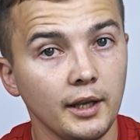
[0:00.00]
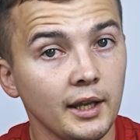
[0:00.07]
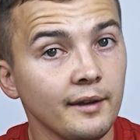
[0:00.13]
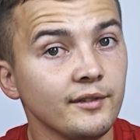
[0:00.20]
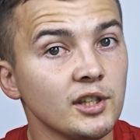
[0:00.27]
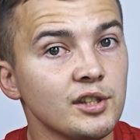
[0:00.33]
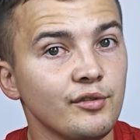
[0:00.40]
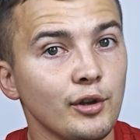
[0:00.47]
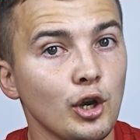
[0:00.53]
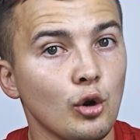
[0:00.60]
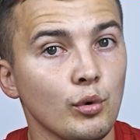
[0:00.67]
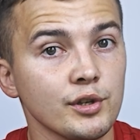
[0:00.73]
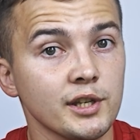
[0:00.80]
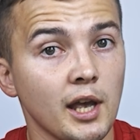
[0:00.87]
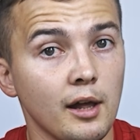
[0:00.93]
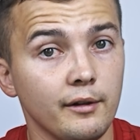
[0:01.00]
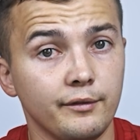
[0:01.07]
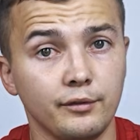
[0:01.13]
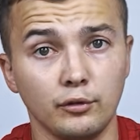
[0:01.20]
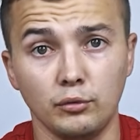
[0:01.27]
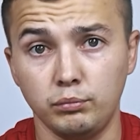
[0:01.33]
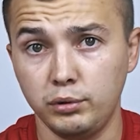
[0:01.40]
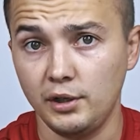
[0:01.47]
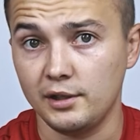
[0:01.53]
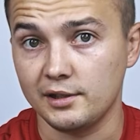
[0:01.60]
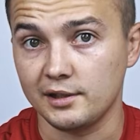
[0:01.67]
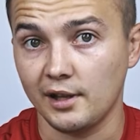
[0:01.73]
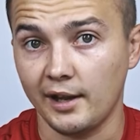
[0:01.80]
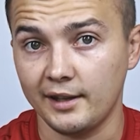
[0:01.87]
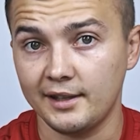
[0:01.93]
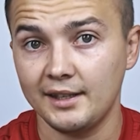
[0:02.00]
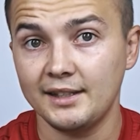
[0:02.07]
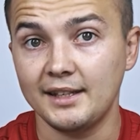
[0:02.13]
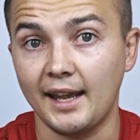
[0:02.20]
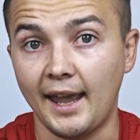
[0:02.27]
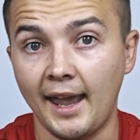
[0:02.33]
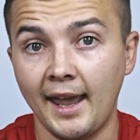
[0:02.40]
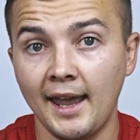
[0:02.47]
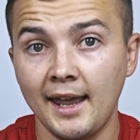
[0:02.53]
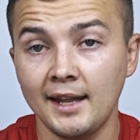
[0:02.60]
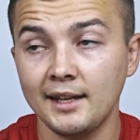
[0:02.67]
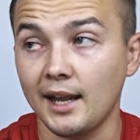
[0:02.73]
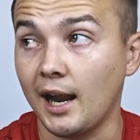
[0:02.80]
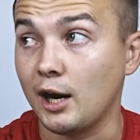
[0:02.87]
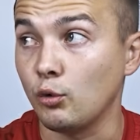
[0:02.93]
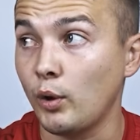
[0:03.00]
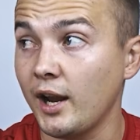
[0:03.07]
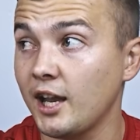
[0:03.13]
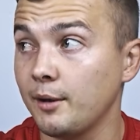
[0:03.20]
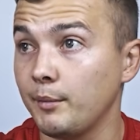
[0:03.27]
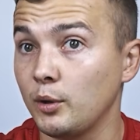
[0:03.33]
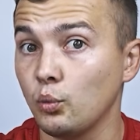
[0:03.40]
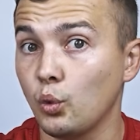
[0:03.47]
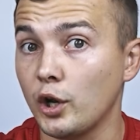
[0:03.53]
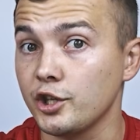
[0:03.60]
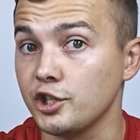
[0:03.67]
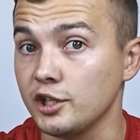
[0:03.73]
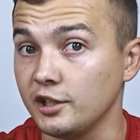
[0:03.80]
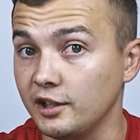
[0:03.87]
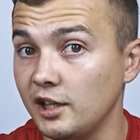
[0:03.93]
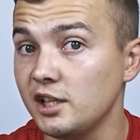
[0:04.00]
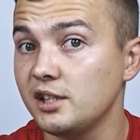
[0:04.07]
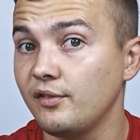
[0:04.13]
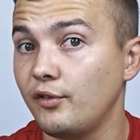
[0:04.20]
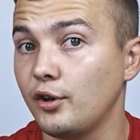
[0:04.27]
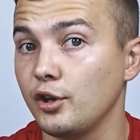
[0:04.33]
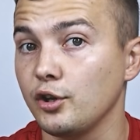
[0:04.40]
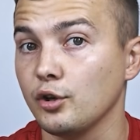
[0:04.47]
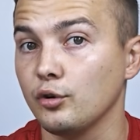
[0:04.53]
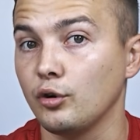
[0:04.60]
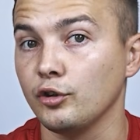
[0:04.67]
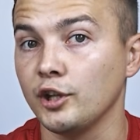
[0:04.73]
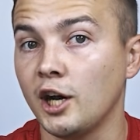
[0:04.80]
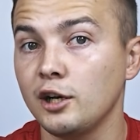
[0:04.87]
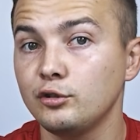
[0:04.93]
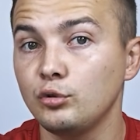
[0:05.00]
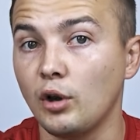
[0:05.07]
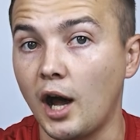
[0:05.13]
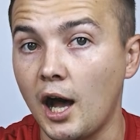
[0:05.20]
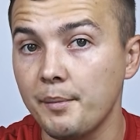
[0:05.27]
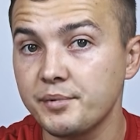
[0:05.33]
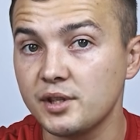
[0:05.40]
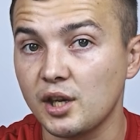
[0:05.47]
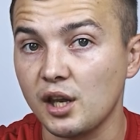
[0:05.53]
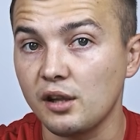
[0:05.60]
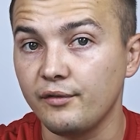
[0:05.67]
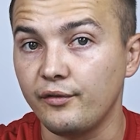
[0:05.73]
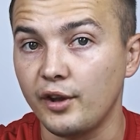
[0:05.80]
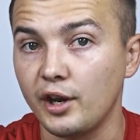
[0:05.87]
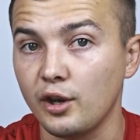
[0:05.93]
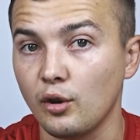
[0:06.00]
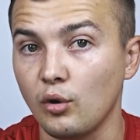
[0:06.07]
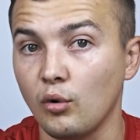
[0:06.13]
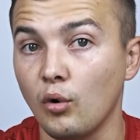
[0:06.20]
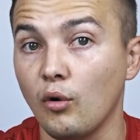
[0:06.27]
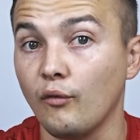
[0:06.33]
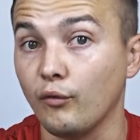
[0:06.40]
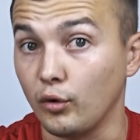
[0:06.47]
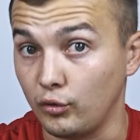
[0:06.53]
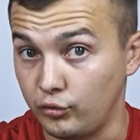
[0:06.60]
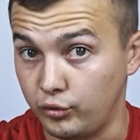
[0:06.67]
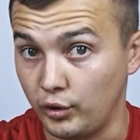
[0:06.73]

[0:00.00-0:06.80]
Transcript: If this video was helpful, please like it and I recommend watching this video on how to upscale video for